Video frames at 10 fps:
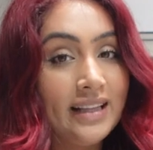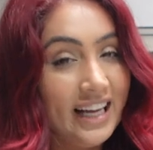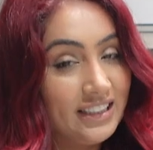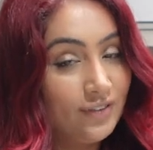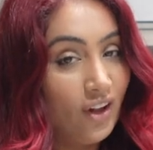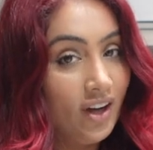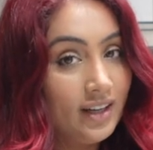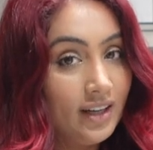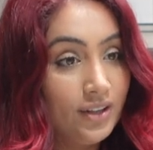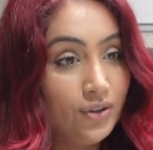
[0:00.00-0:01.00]
last
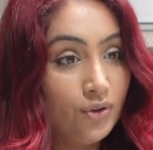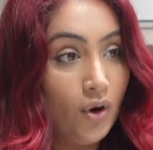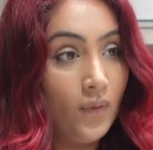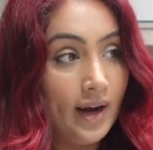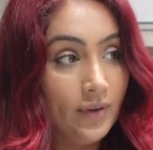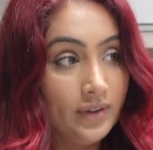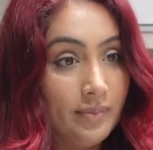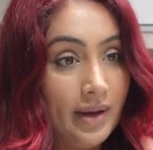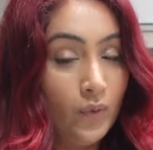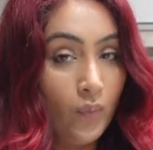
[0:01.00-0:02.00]
vlog, you know I only
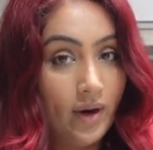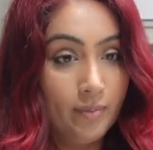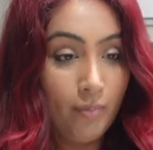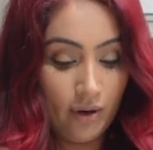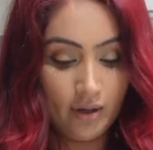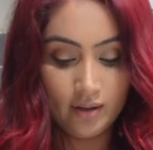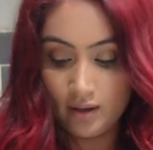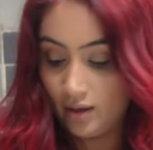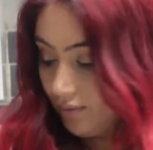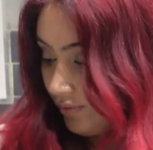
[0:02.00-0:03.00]
made one
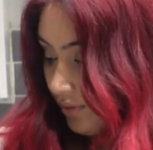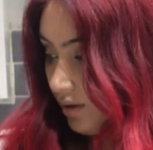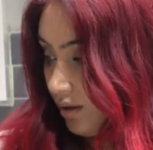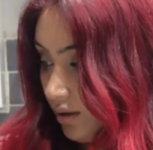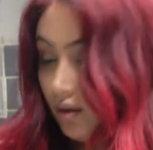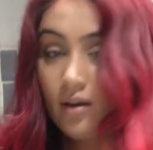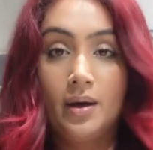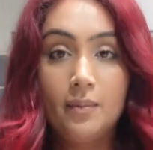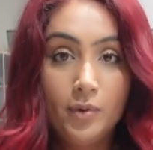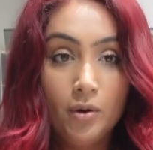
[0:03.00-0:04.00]
part of the
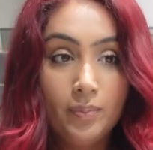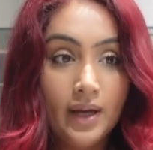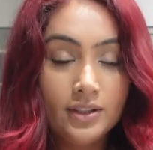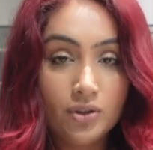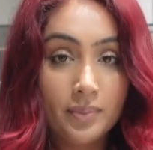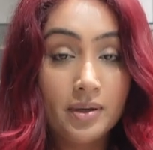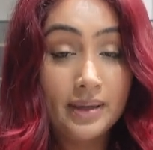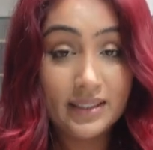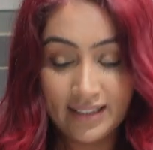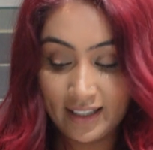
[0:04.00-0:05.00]
meal plan, so I'm gonna
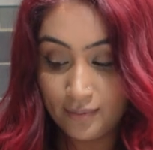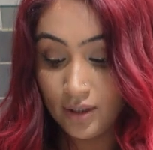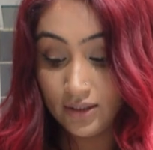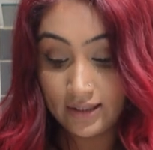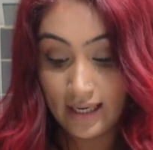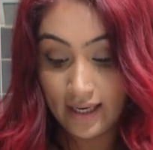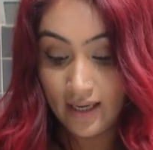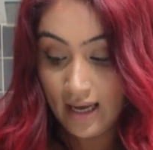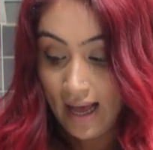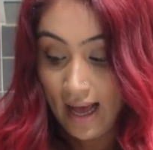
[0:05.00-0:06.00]
make a second meal
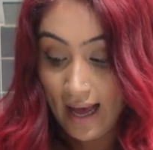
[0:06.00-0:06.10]
today,